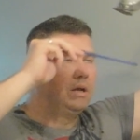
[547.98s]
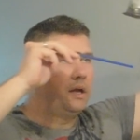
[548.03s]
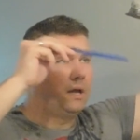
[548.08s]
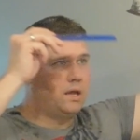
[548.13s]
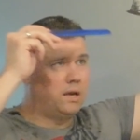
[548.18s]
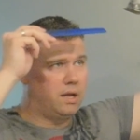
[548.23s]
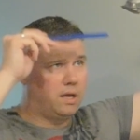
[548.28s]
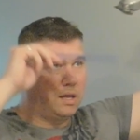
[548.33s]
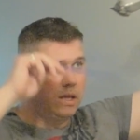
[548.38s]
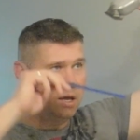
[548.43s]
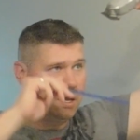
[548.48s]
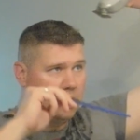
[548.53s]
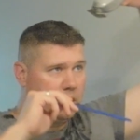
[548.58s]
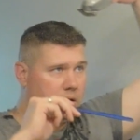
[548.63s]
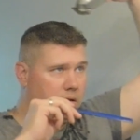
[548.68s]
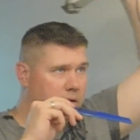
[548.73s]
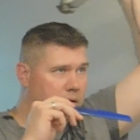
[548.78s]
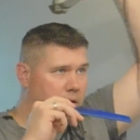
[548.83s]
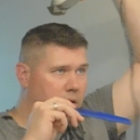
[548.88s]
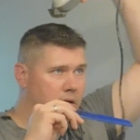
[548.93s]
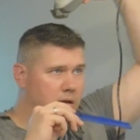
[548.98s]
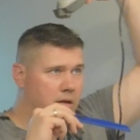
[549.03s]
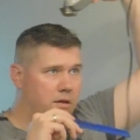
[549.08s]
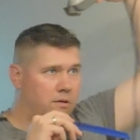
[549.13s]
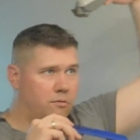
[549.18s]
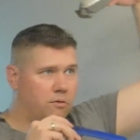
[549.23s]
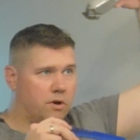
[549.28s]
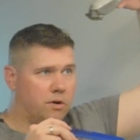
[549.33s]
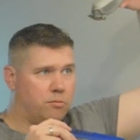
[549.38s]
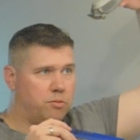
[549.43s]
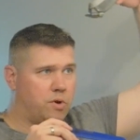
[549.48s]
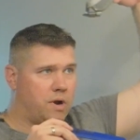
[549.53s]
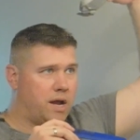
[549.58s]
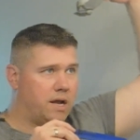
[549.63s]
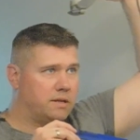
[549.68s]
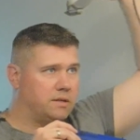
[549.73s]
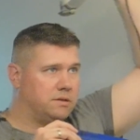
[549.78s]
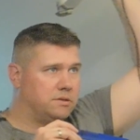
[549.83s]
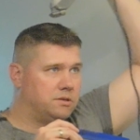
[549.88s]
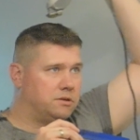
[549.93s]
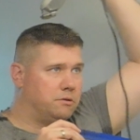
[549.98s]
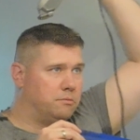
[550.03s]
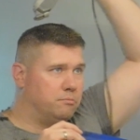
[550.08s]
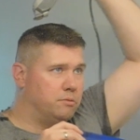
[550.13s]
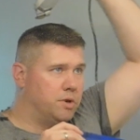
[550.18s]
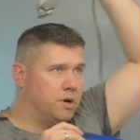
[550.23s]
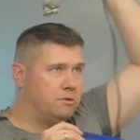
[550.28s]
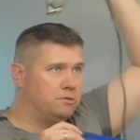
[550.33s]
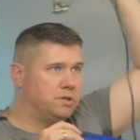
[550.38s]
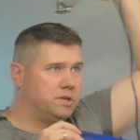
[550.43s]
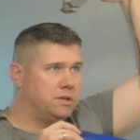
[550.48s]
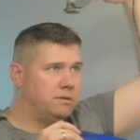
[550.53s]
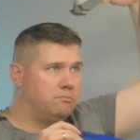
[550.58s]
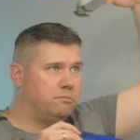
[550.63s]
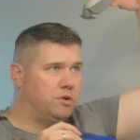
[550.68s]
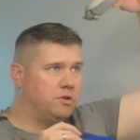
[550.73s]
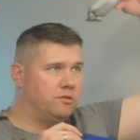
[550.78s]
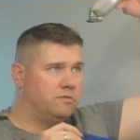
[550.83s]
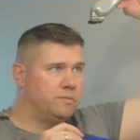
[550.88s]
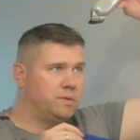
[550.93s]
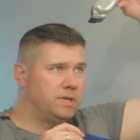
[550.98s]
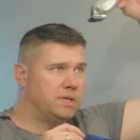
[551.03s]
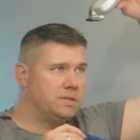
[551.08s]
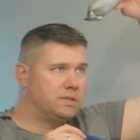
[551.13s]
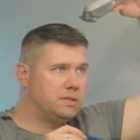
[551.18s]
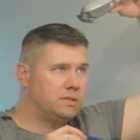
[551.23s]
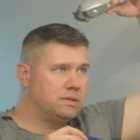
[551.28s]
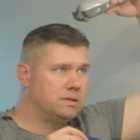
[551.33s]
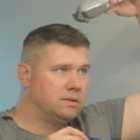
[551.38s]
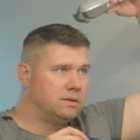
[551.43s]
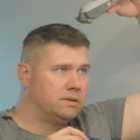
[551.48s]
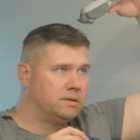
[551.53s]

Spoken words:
And again, you want to practice your motion movements